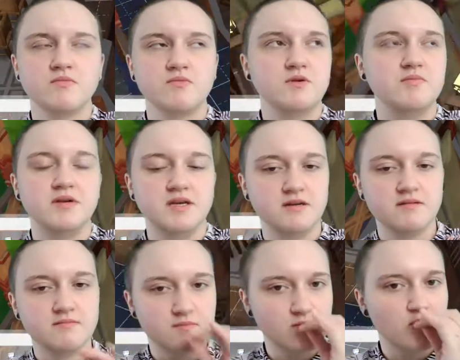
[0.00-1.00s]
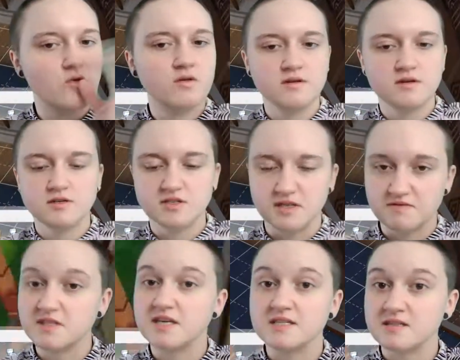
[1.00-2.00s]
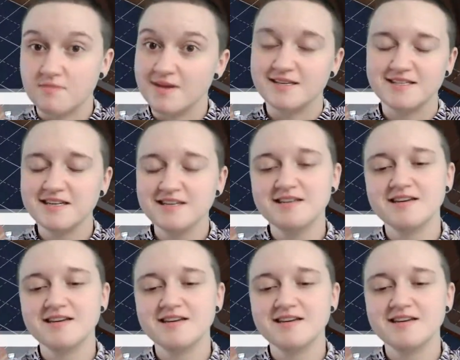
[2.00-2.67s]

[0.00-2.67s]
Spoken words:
would be chef's kiss amazing.